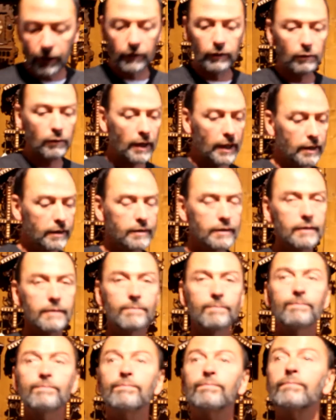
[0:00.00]
at the weights.
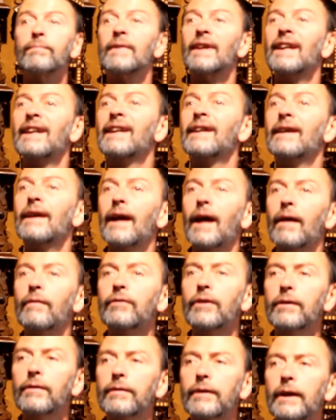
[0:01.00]

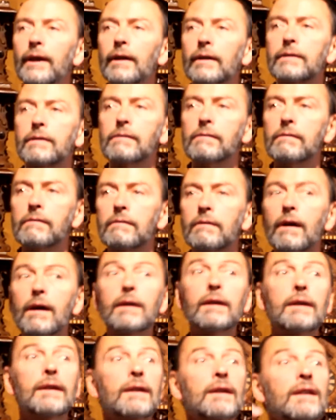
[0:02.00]
Every real cuckoo clock
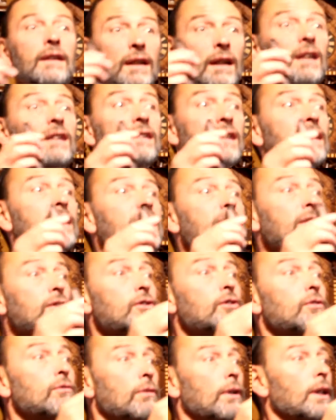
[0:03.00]
has at least
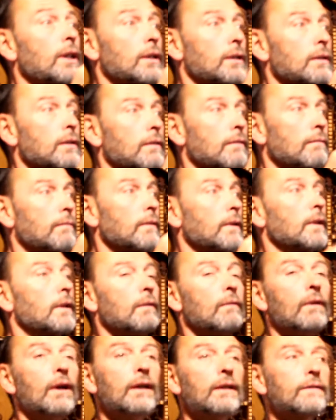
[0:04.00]
2 weights.
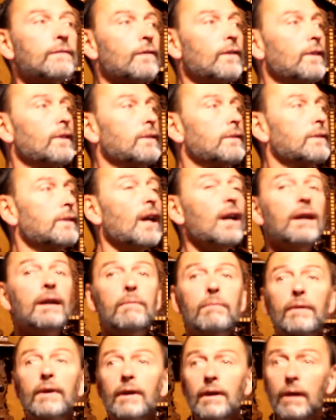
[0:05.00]
One is for the
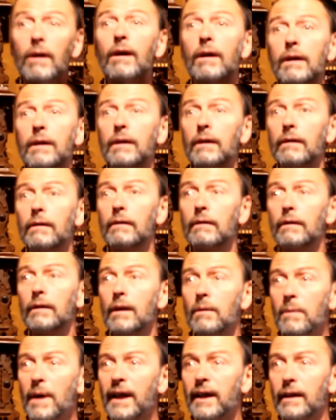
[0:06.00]
time, the clock, the
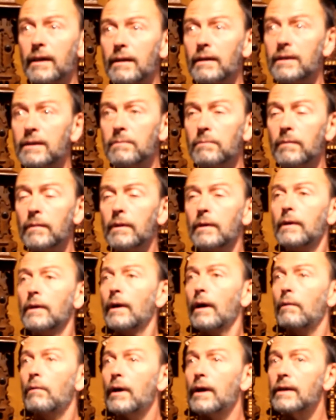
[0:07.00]
mechanism,
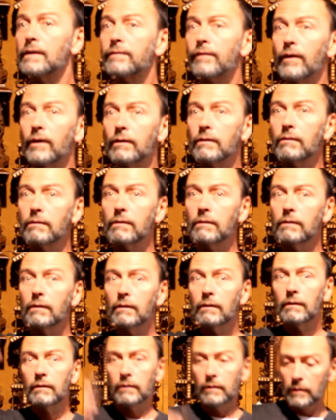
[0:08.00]
and one is for the cuckoo.
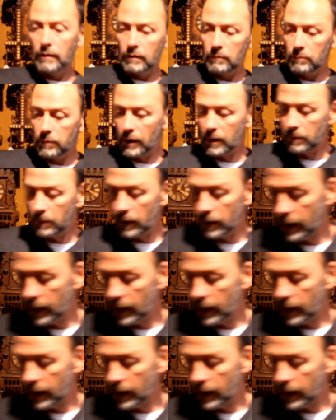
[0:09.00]
But about